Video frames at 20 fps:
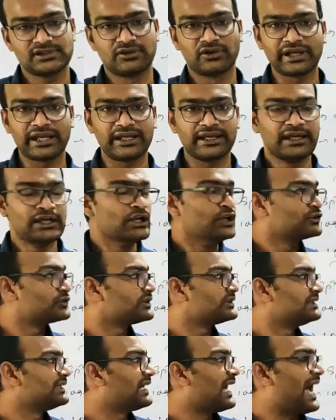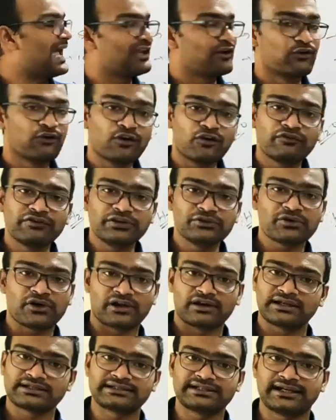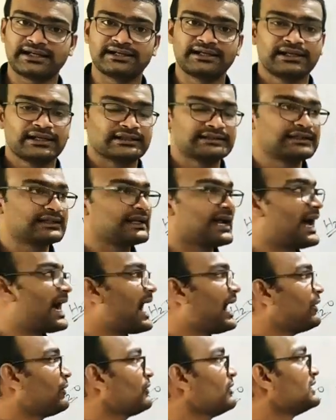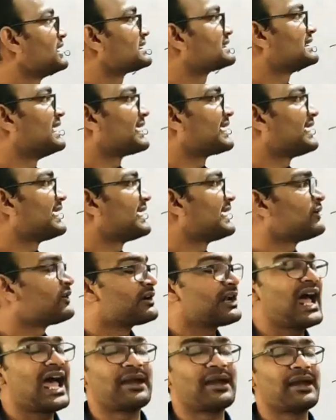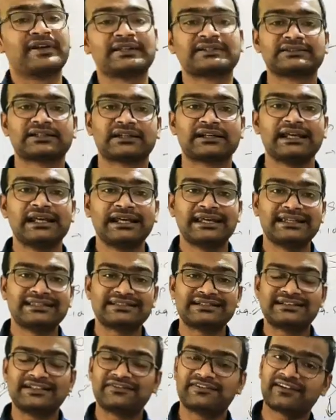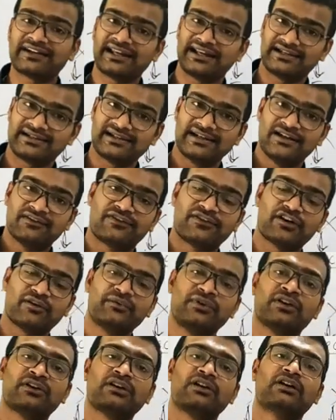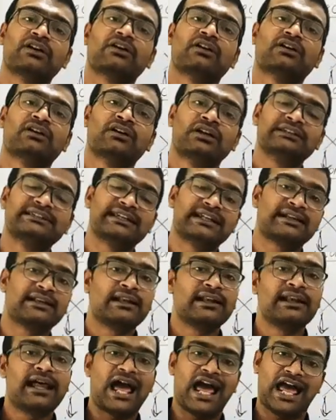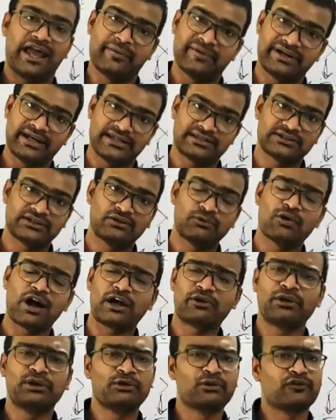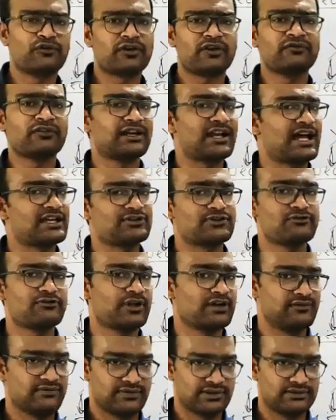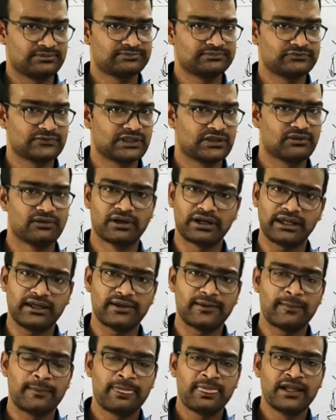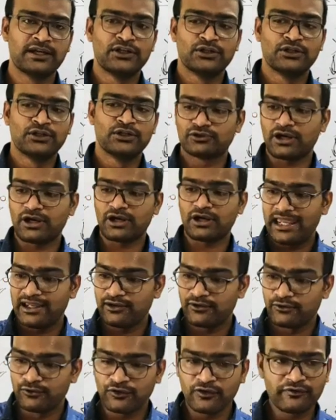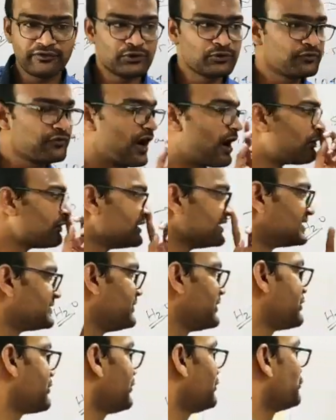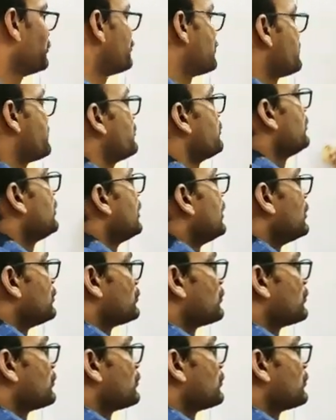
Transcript: Okay, so I hope you understand that how the second order hybridization is different from your general hybridization, what we know from class 12. Okay, so I hope you found this video useful.